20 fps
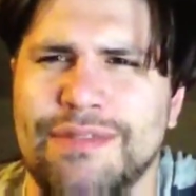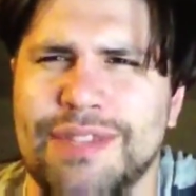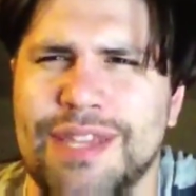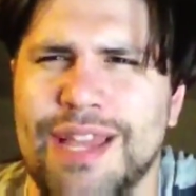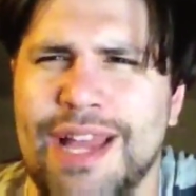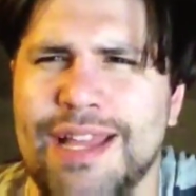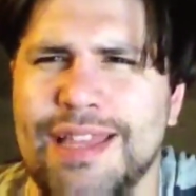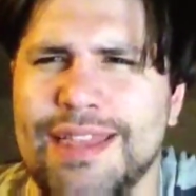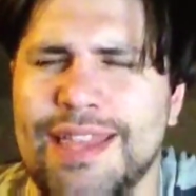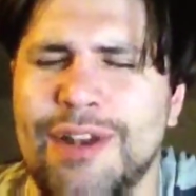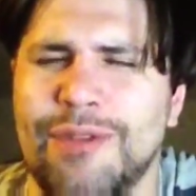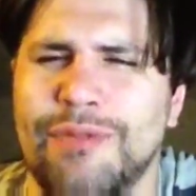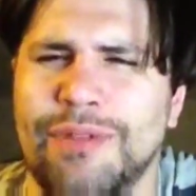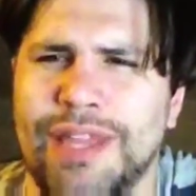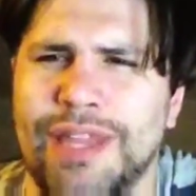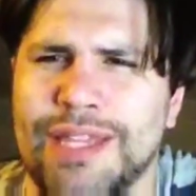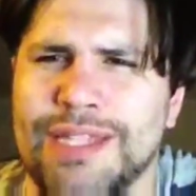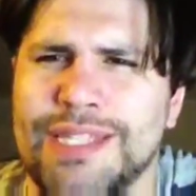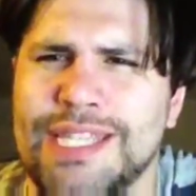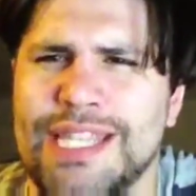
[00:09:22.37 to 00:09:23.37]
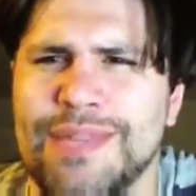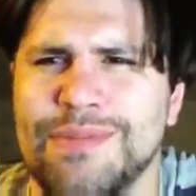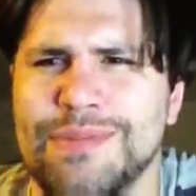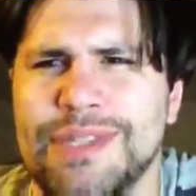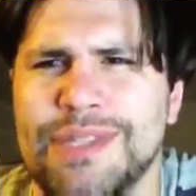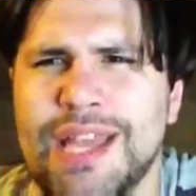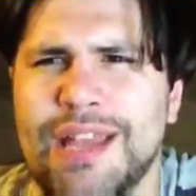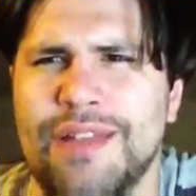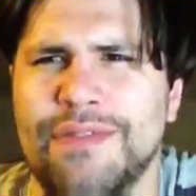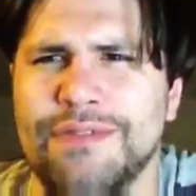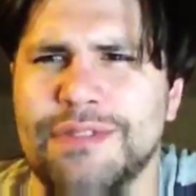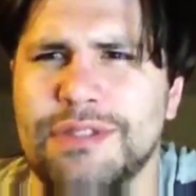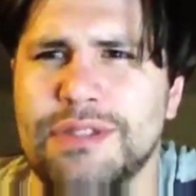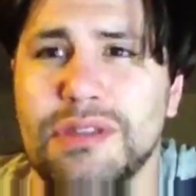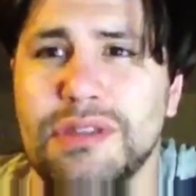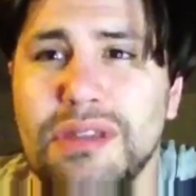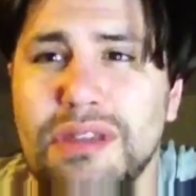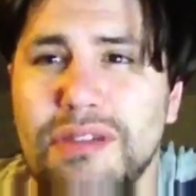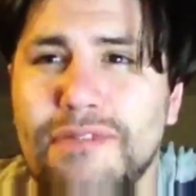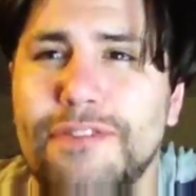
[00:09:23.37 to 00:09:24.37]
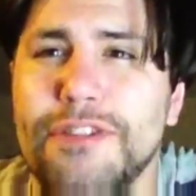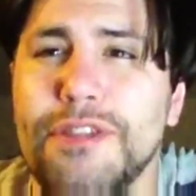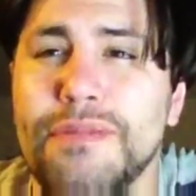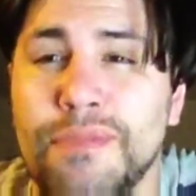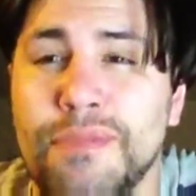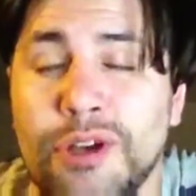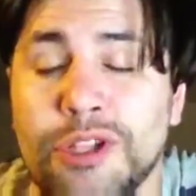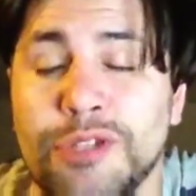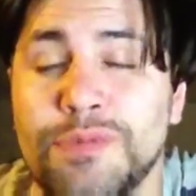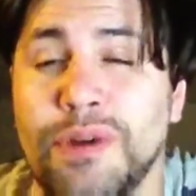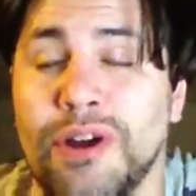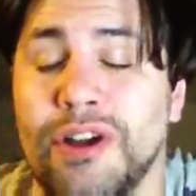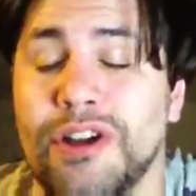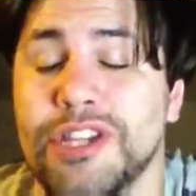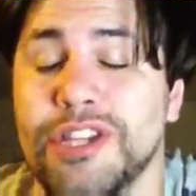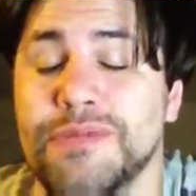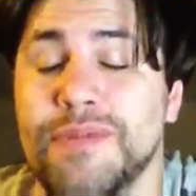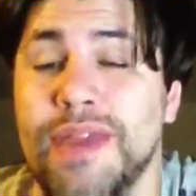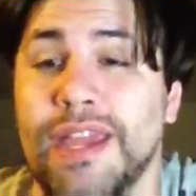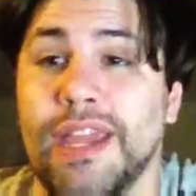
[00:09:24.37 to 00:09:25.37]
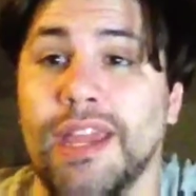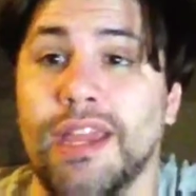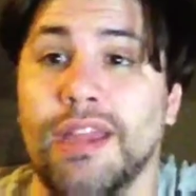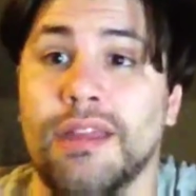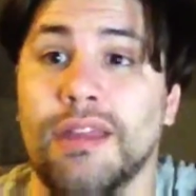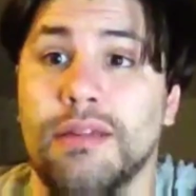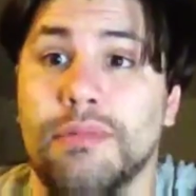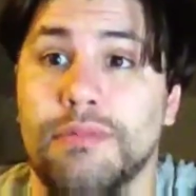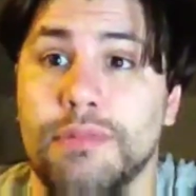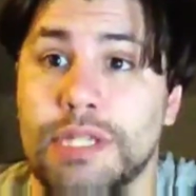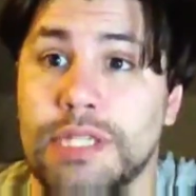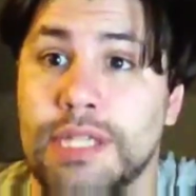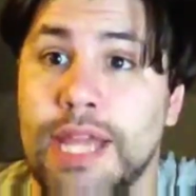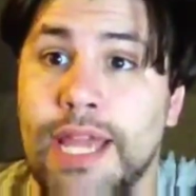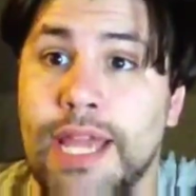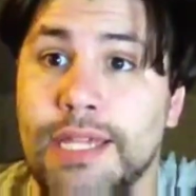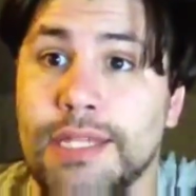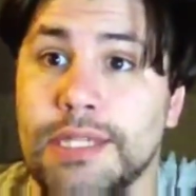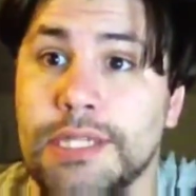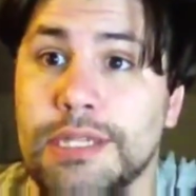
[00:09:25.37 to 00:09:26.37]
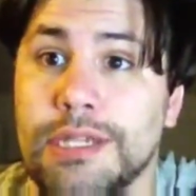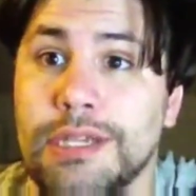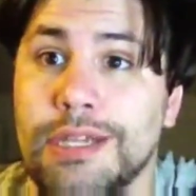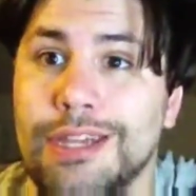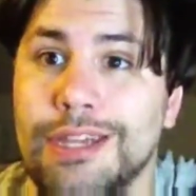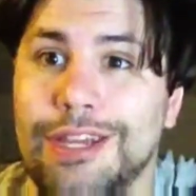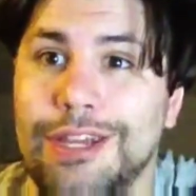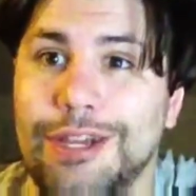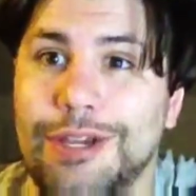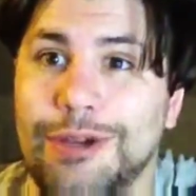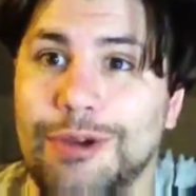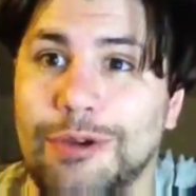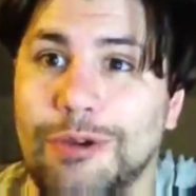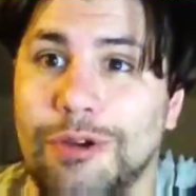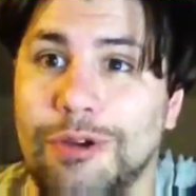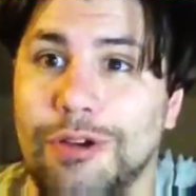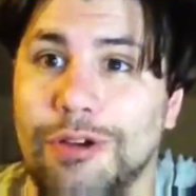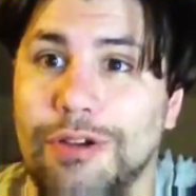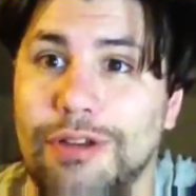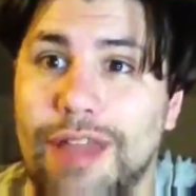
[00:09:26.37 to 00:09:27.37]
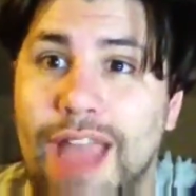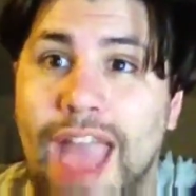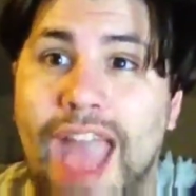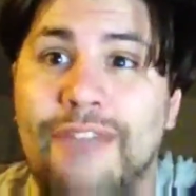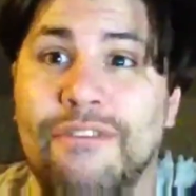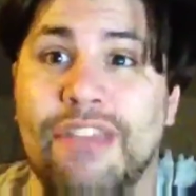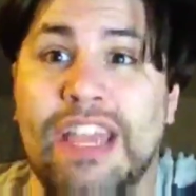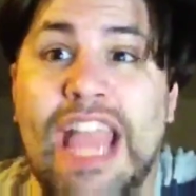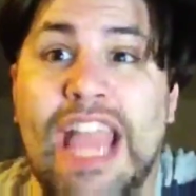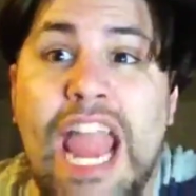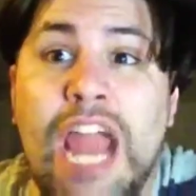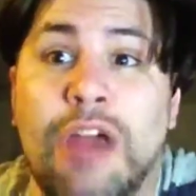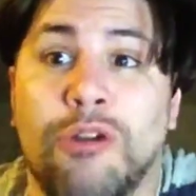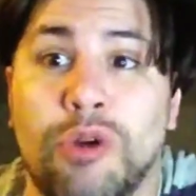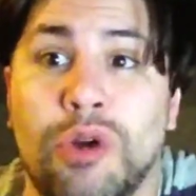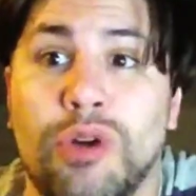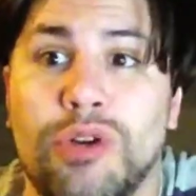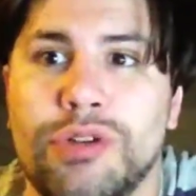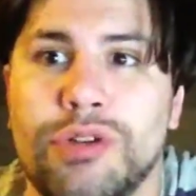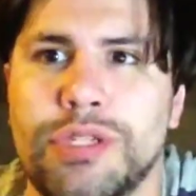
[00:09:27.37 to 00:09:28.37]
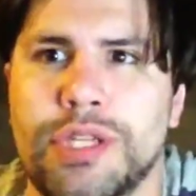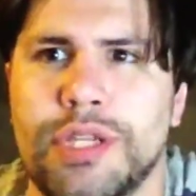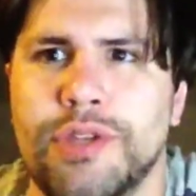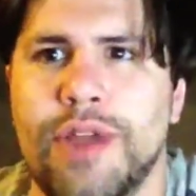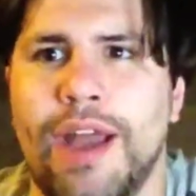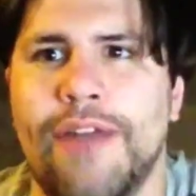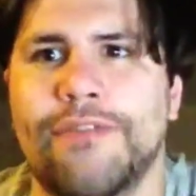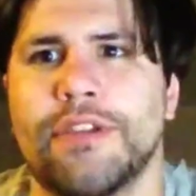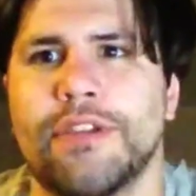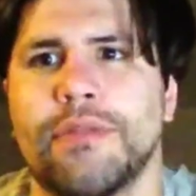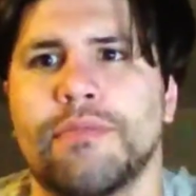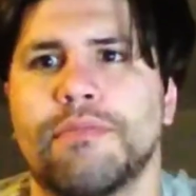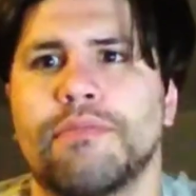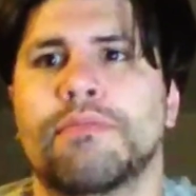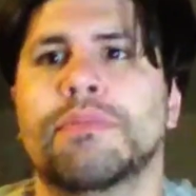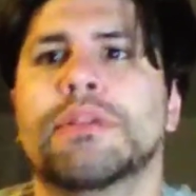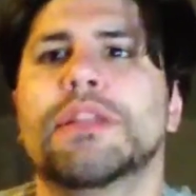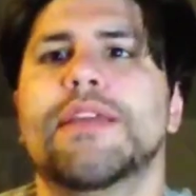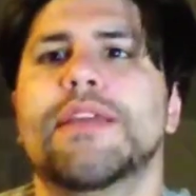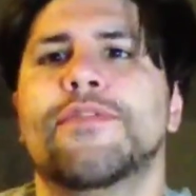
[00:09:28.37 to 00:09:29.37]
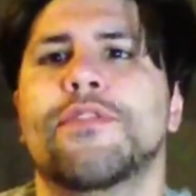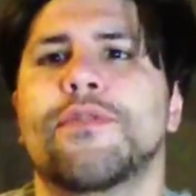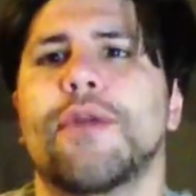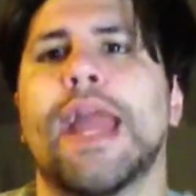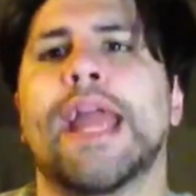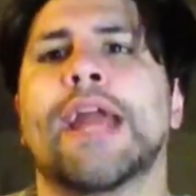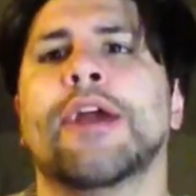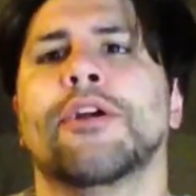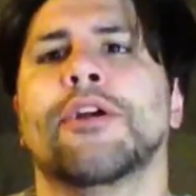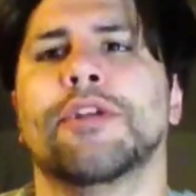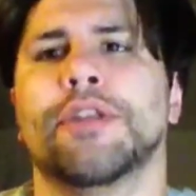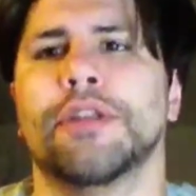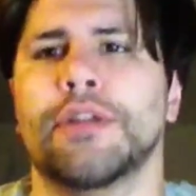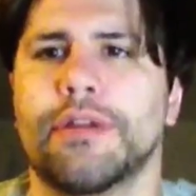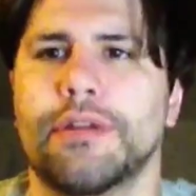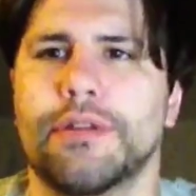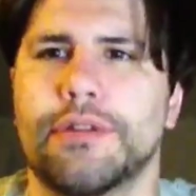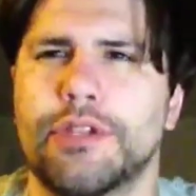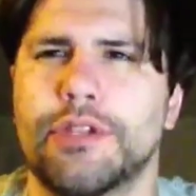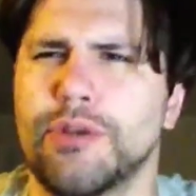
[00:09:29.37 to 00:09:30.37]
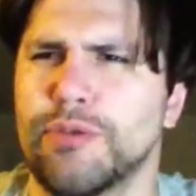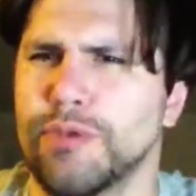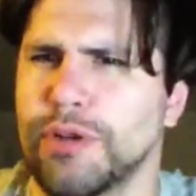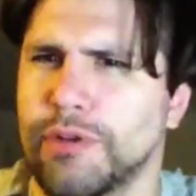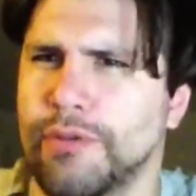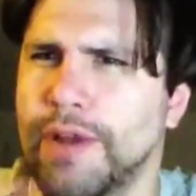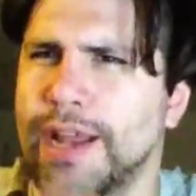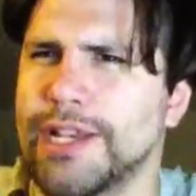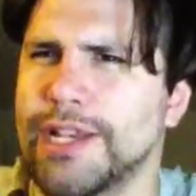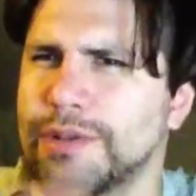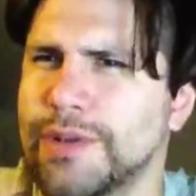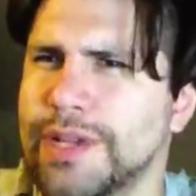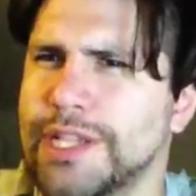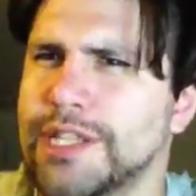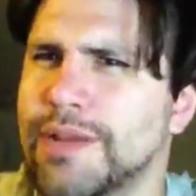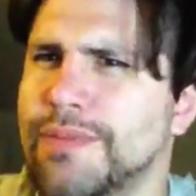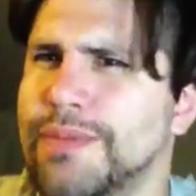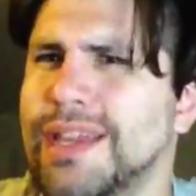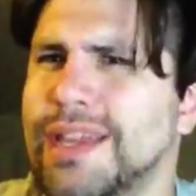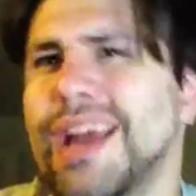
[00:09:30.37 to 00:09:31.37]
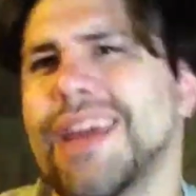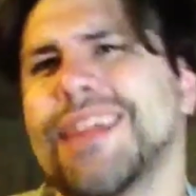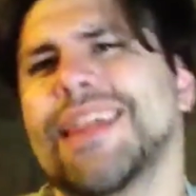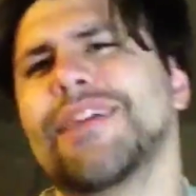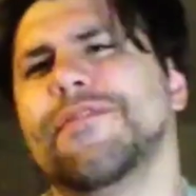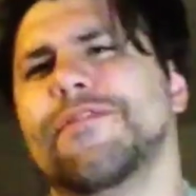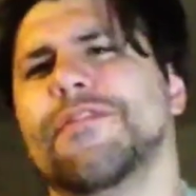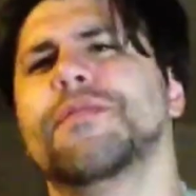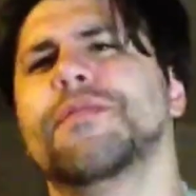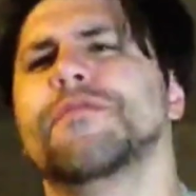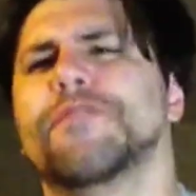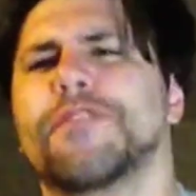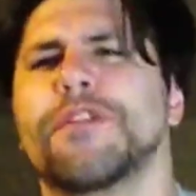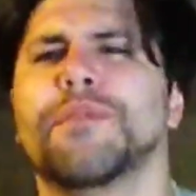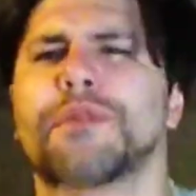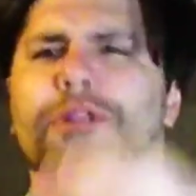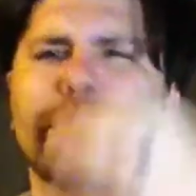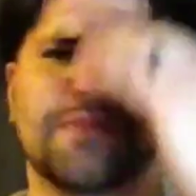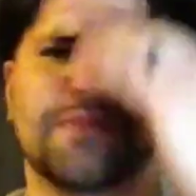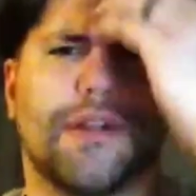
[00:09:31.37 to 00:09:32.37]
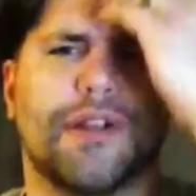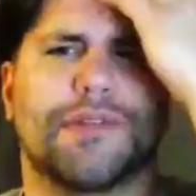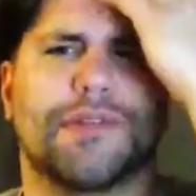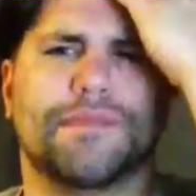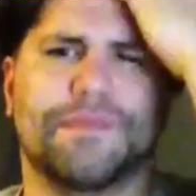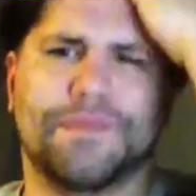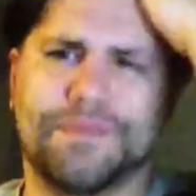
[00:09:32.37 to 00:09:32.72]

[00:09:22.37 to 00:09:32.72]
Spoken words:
They don't really see themselves, for the most part, as making mistakes or having errors, and you have to believe you erred to regret doing something. I think for the most part.